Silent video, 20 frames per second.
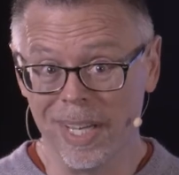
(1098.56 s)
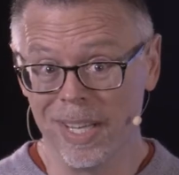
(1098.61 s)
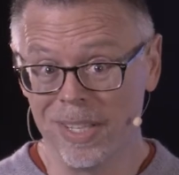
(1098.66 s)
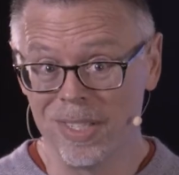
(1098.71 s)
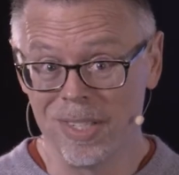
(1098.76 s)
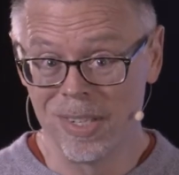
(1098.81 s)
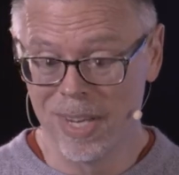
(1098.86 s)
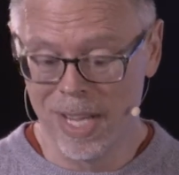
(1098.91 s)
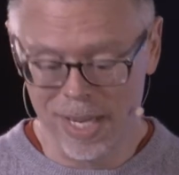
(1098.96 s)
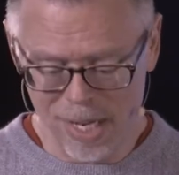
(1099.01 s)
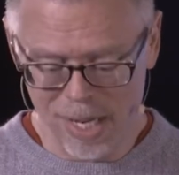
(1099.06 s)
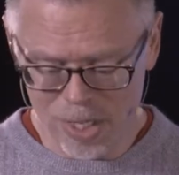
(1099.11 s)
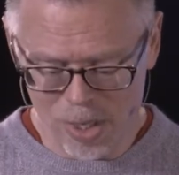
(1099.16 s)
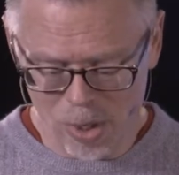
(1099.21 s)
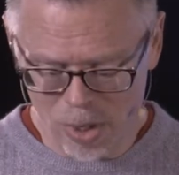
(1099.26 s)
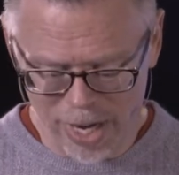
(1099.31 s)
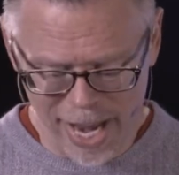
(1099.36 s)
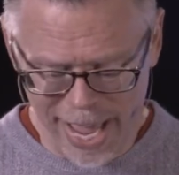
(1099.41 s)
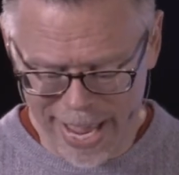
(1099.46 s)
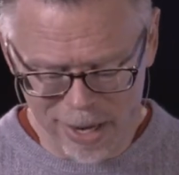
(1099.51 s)
It
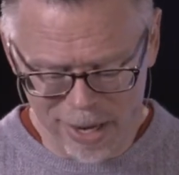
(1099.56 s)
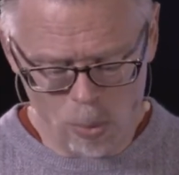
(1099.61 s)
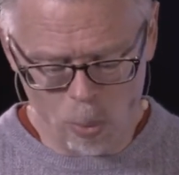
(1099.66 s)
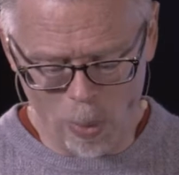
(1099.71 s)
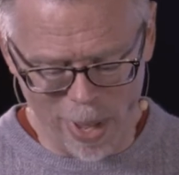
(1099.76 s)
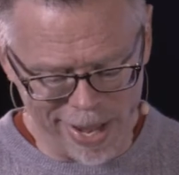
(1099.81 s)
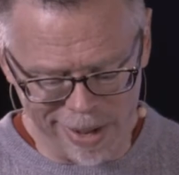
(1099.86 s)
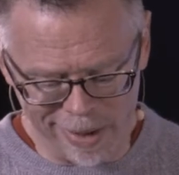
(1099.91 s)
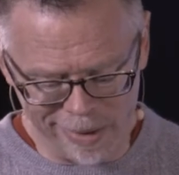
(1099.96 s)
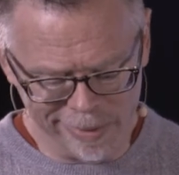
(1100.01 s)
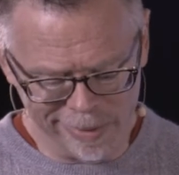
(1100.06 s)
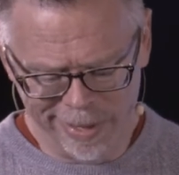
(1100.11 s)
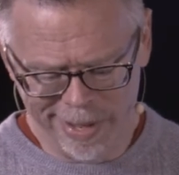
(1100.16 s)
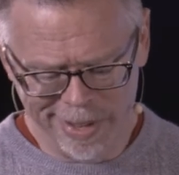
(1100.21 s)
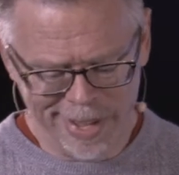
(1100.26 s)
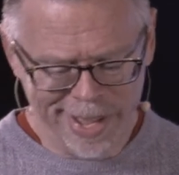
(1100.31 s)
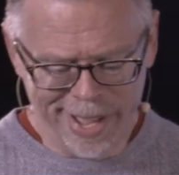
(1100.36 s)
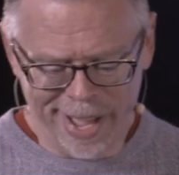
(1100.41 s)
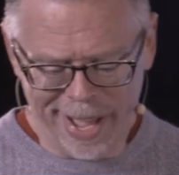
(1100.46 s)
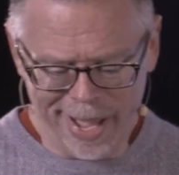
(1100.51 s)
doesn't end well.
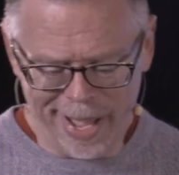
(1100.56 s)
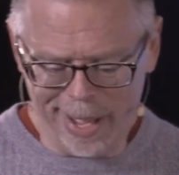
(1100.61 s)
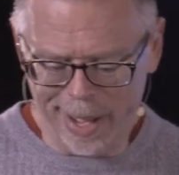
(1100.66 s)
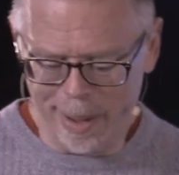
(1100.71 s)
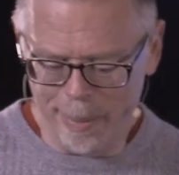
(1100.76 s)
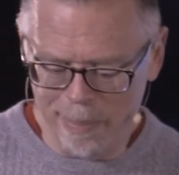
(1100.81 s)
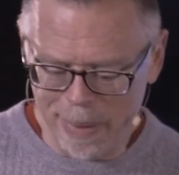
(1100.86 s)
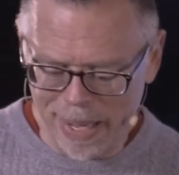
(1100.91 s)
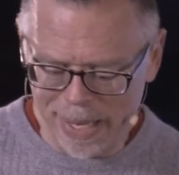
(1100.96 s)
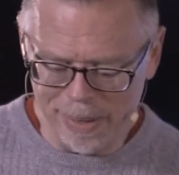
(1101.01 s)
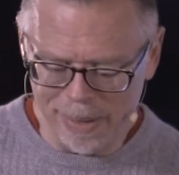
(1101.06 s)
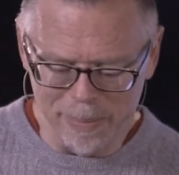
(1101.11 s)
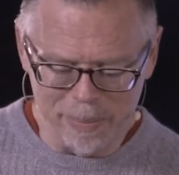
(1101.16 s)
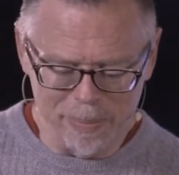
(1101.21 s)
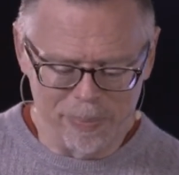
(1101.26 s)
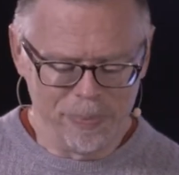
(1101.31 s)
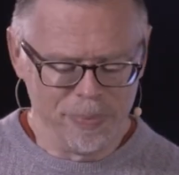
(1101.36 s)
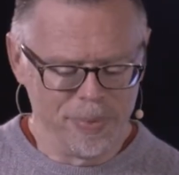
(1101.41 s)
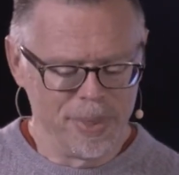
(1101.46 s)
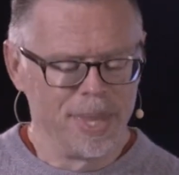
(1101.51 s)
But